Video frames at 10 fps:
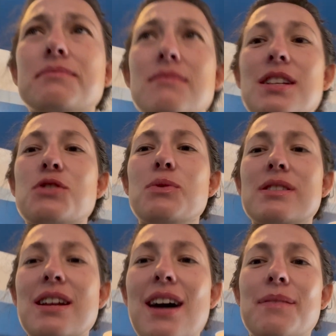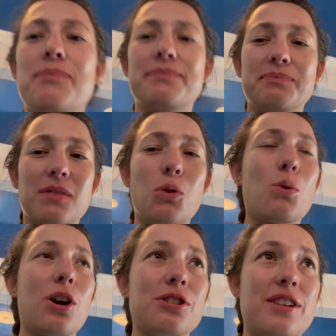This one's not the
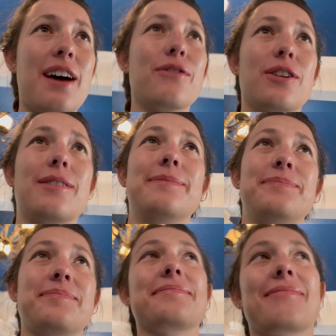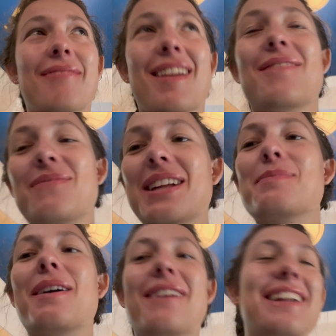worst ever. That's
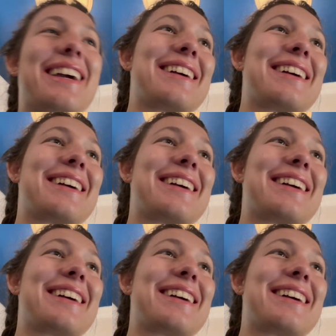my rating.